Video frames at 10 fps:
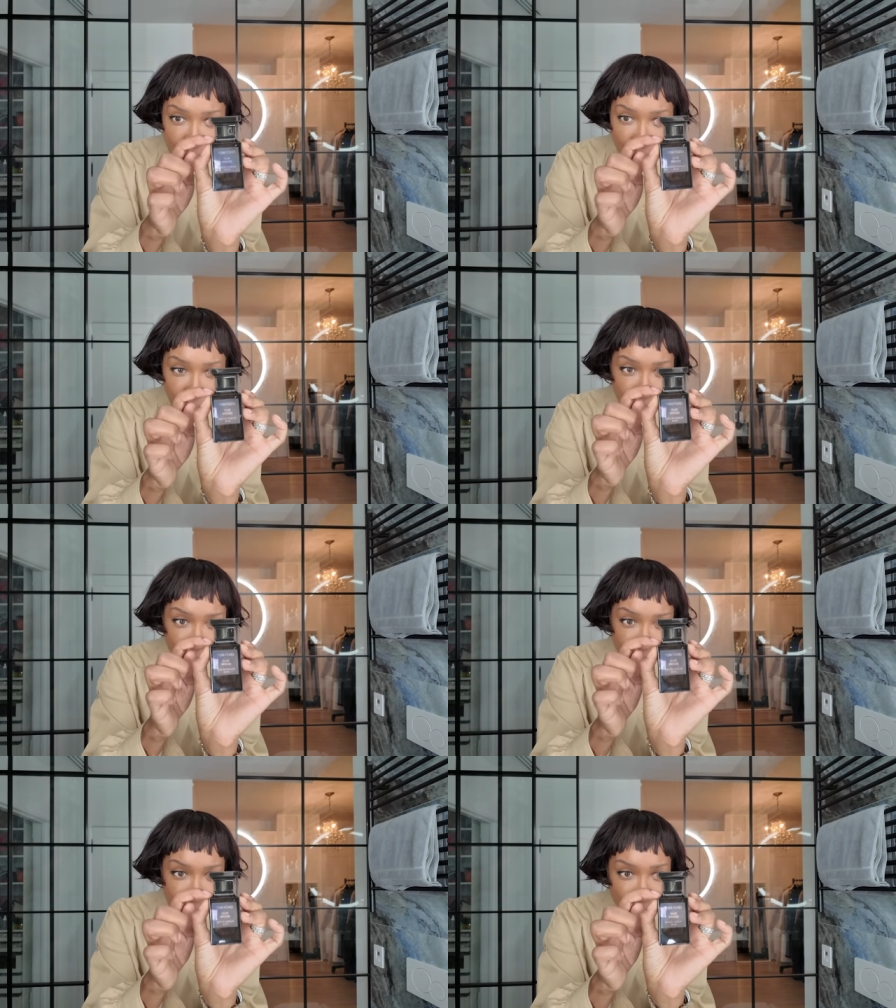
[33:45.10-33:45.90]
I've
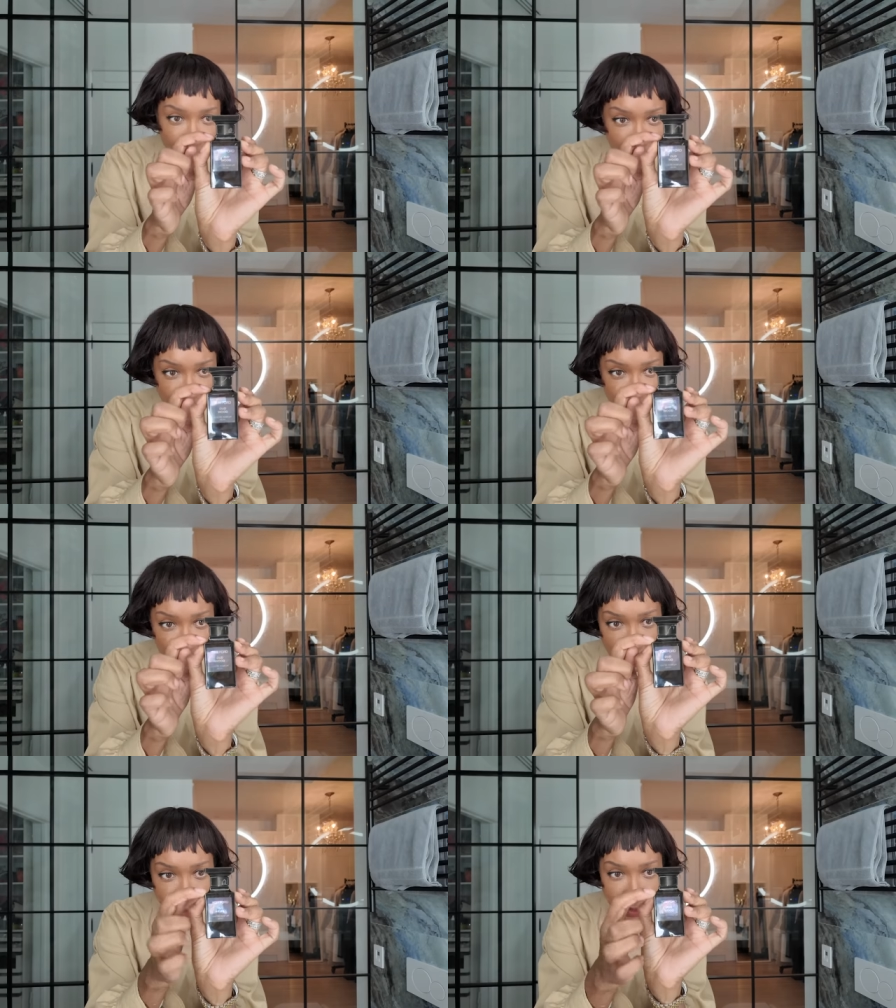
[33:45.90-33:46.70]
already started to
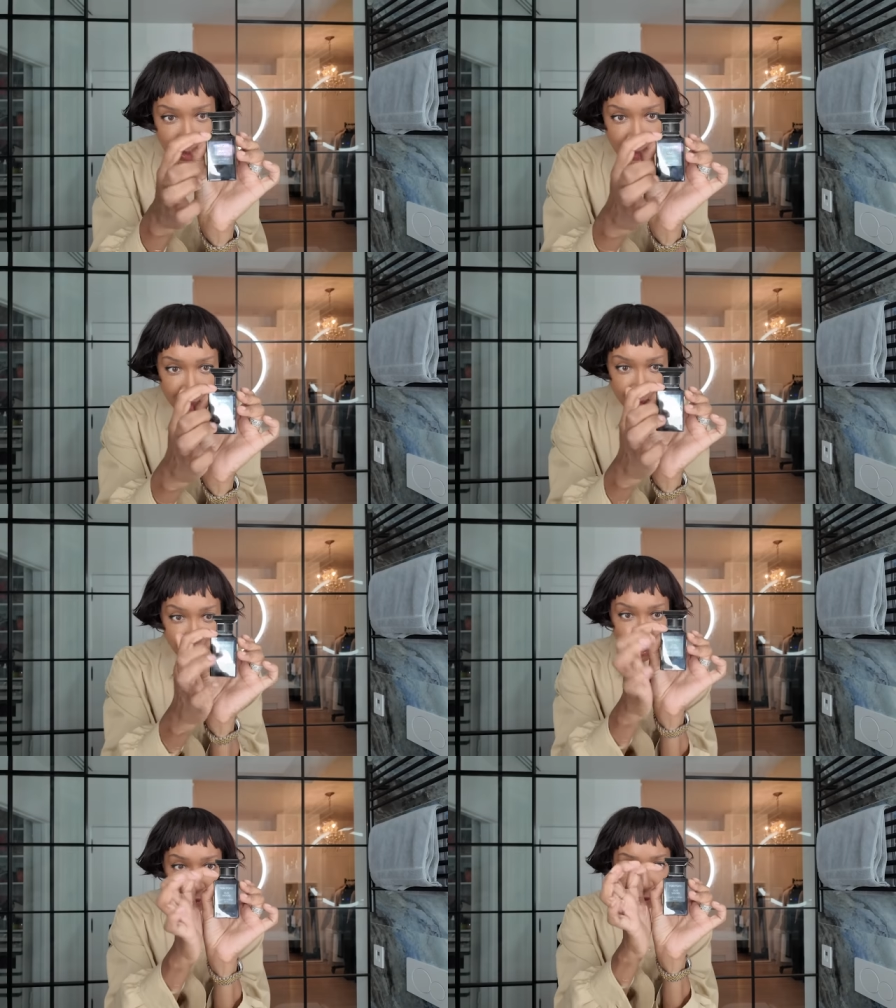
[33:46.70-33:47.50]
make a dent
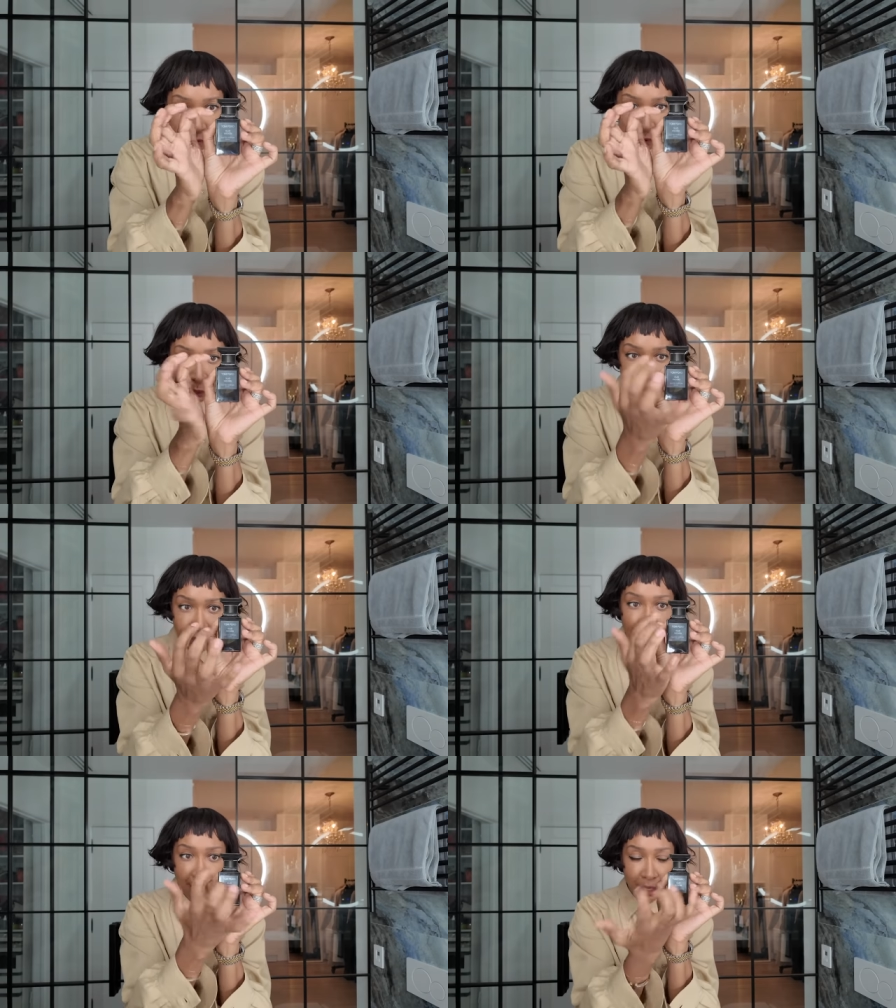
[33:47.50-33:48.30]
on the fluid,
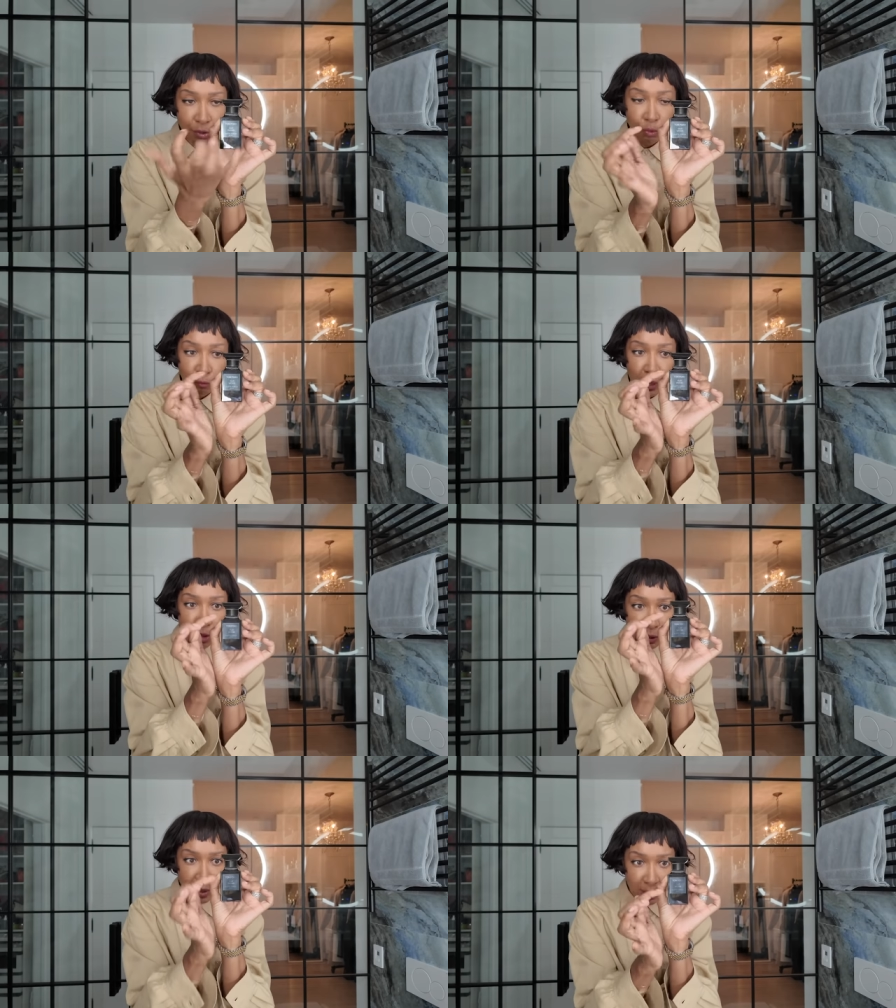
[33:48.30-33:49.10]
like the actual
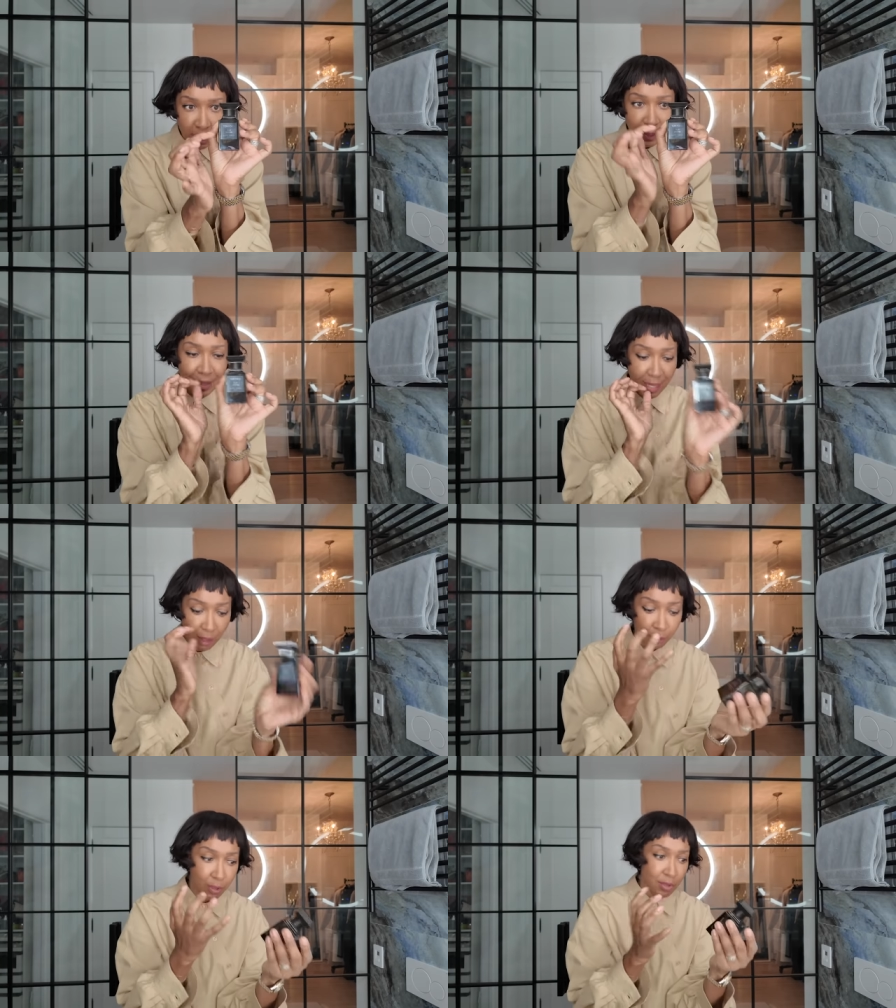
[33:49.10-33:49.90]
fragrance is going
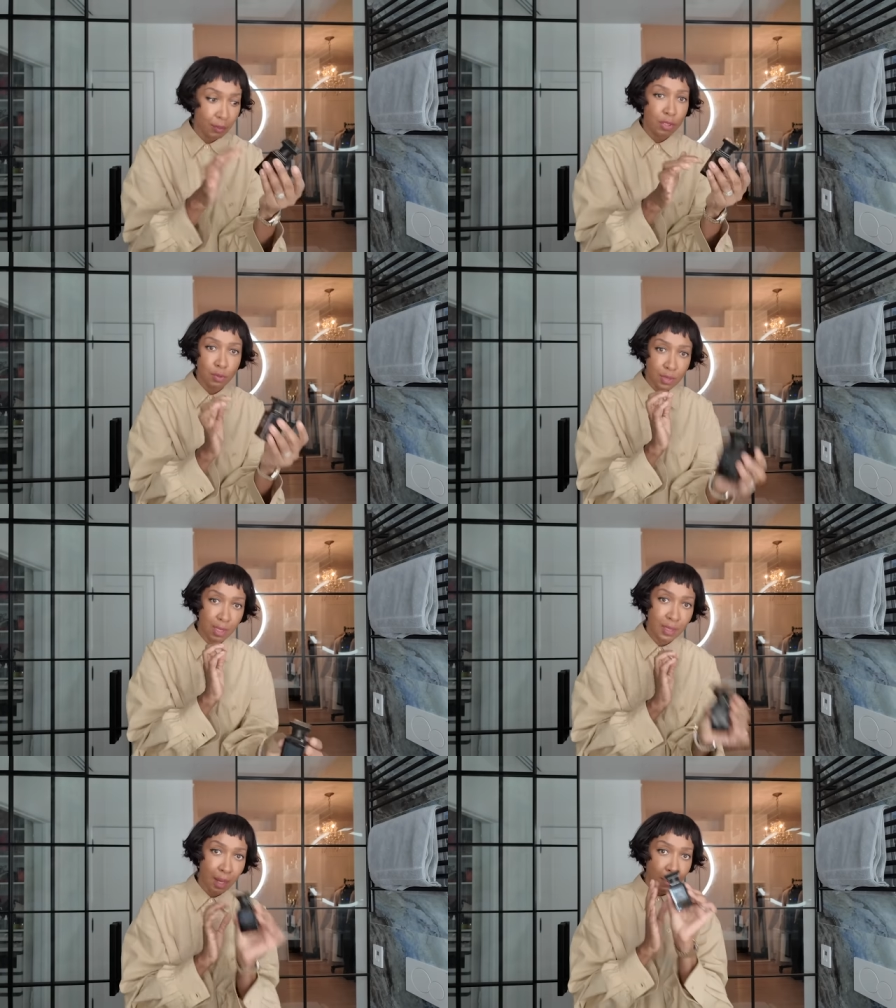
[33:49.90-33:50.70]
down because I'm using
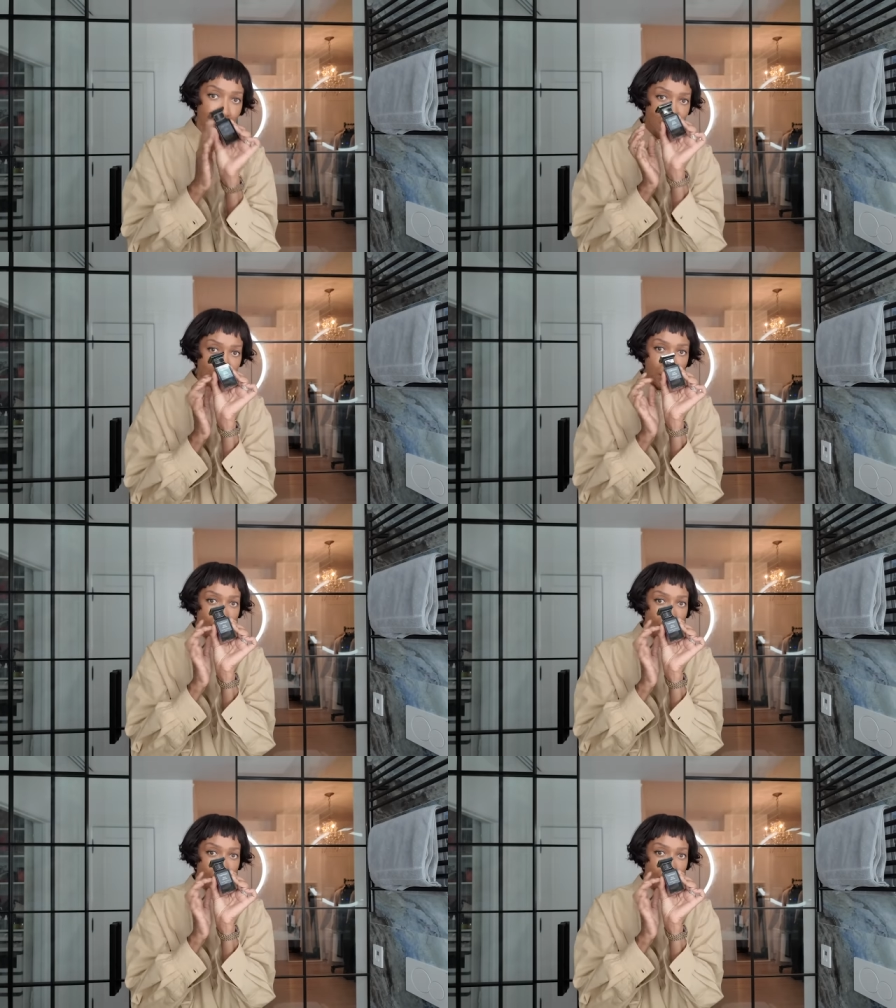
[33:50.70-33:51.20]
it that much.